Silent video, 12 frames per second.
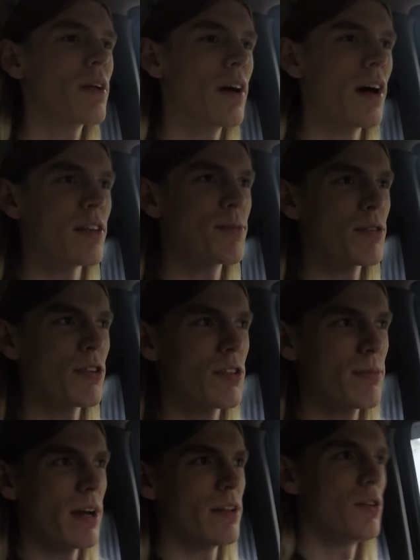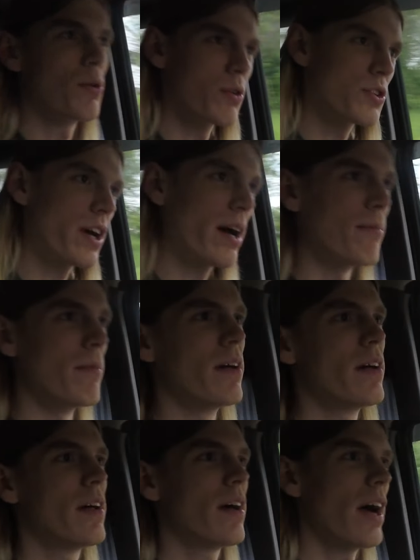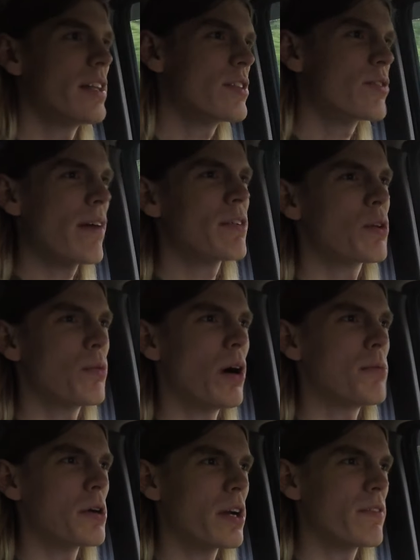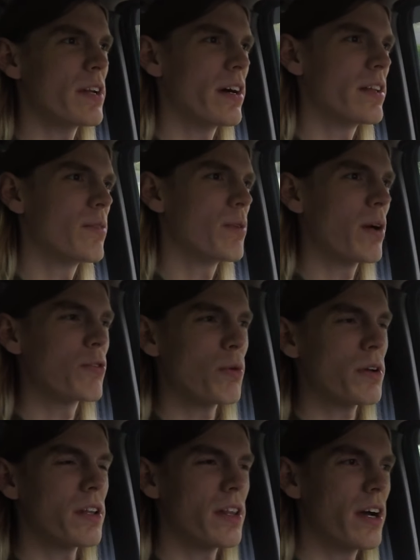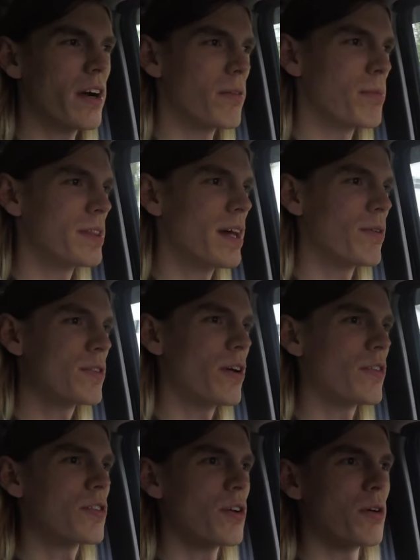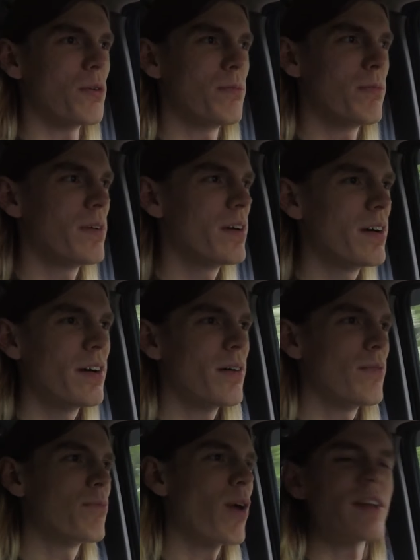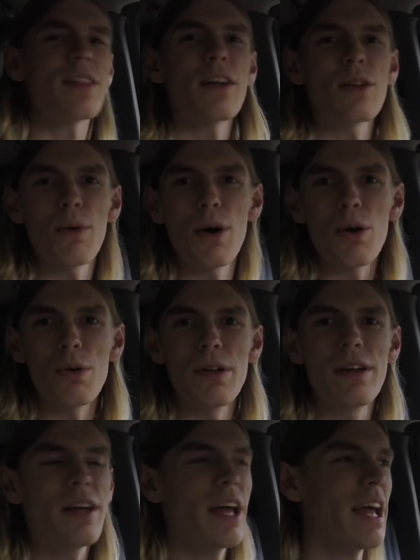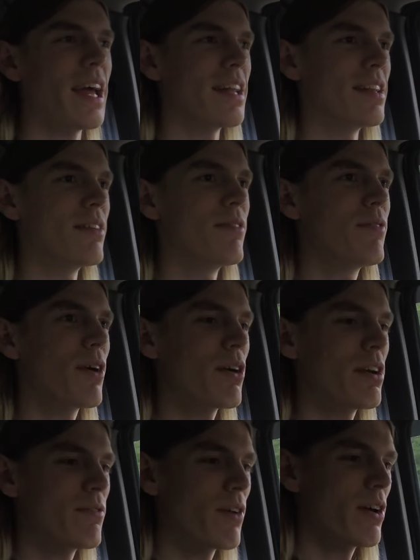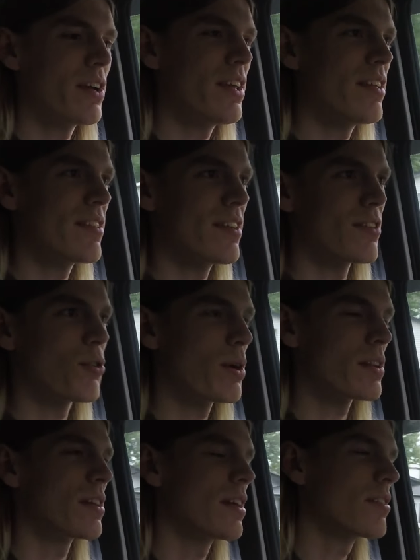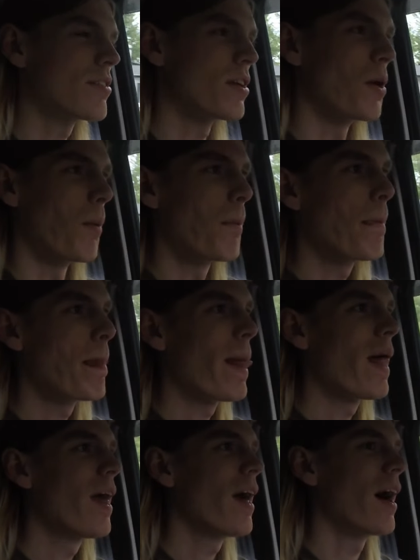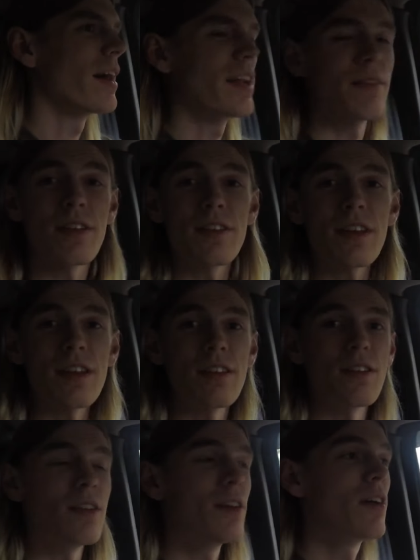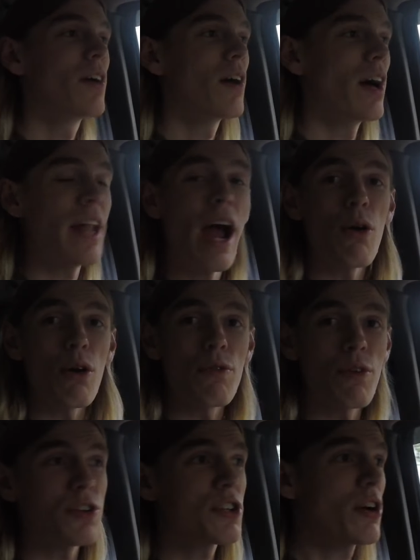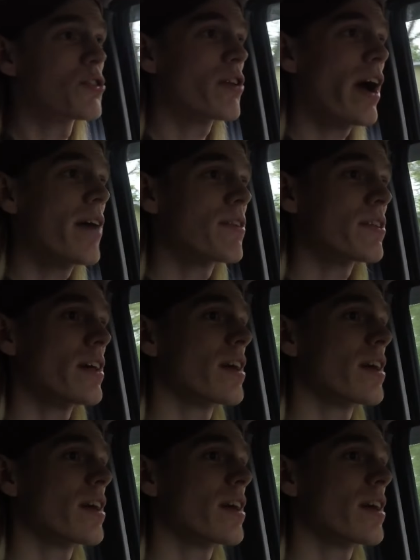uh, especially to my newer job. I did drive it to Walmart every now and then when I was working there, but that was also right down the road and very, very easy and quick to get to. I didn't have to sit in an hour of rush hour traffic